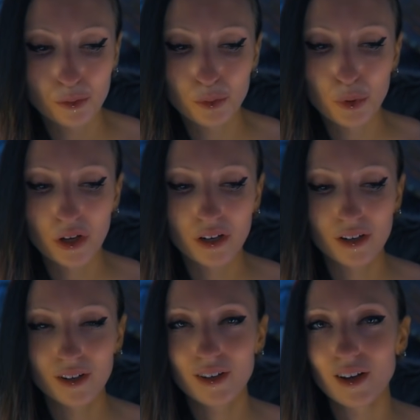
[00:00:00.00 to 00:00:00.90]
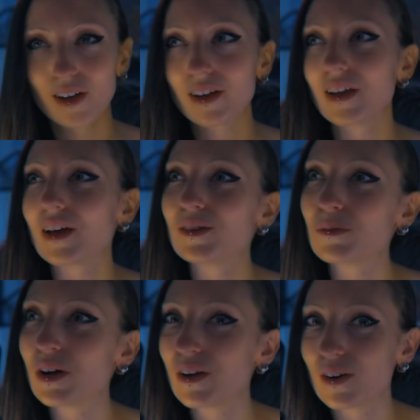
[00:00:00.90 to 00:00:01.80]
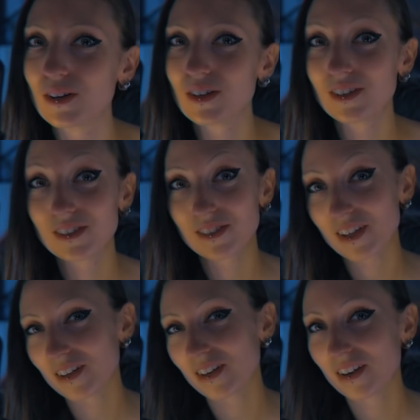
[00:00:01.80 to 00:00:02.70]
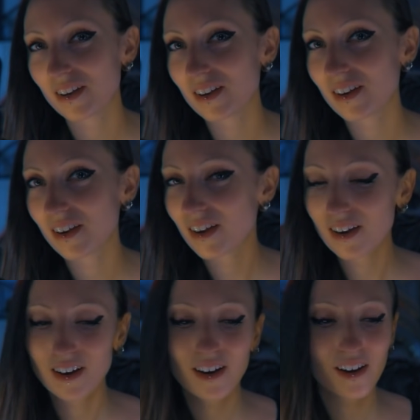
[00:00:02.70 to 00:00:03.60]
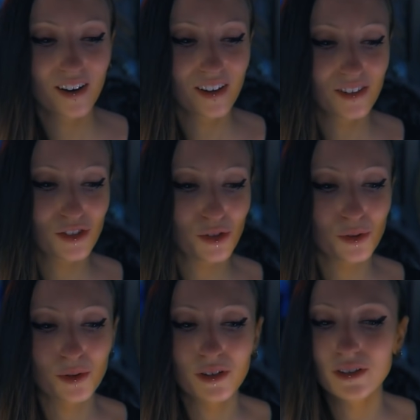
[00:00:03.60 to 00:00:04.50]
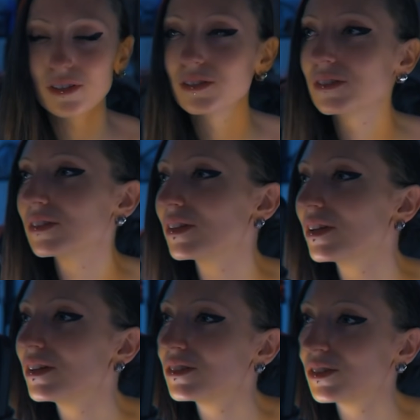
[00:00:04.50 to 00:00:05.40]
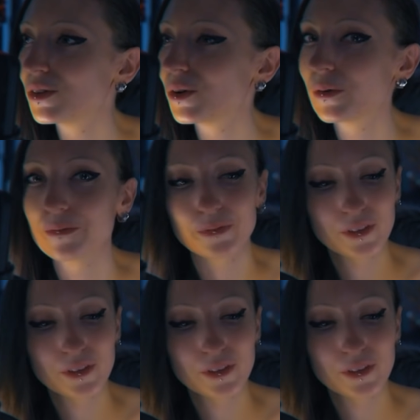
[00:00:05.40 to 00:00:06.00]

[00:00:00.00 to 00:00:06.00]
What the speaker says: but I had my heart set on it to go,